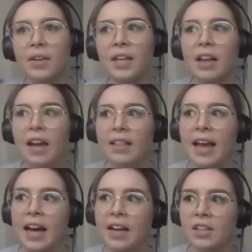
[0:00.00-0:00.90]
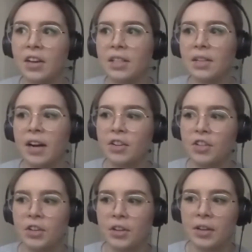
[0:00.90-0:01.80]
like the outskirts of
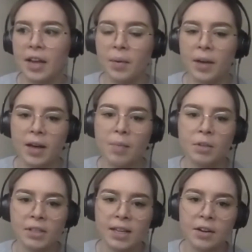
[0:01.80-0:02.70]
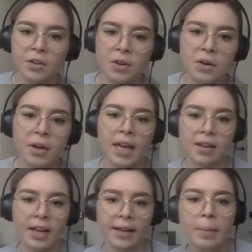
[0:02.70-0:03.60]
Harajuku, like where Omotesando and
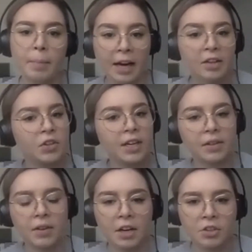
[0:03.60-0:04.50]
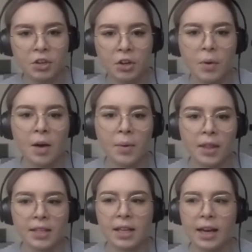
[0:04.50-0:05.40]
like the back streets of Harajuku are, where
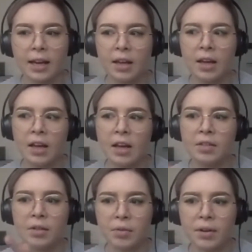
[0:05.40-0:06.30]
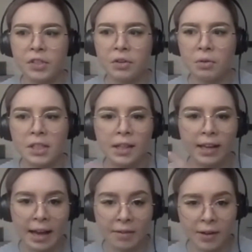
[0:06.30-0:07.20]
there's like the thrift stores and the
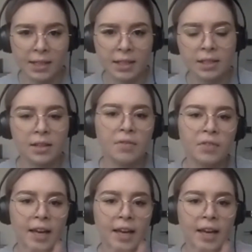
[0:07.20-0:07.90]
cafes and stuff. Like